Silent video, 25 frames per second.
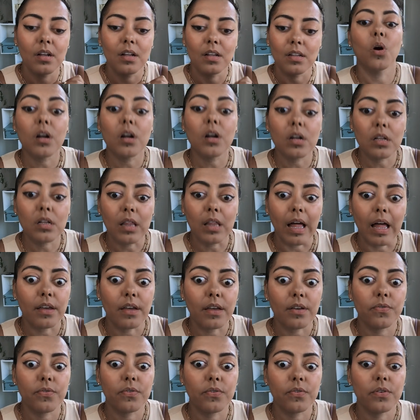work
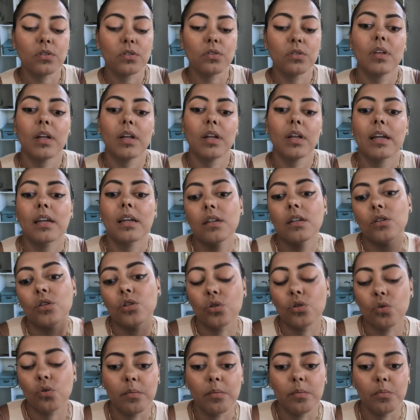life so that I can
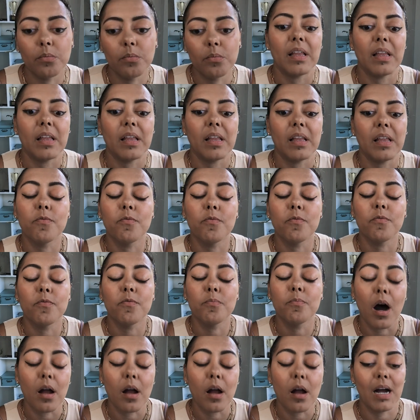enjoy more of my life
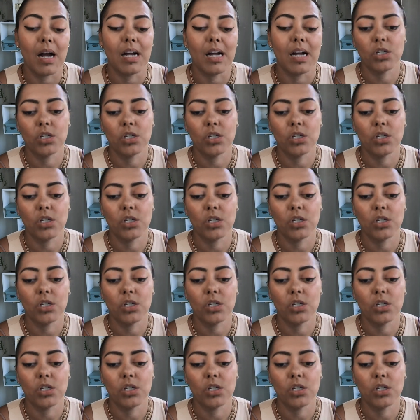on my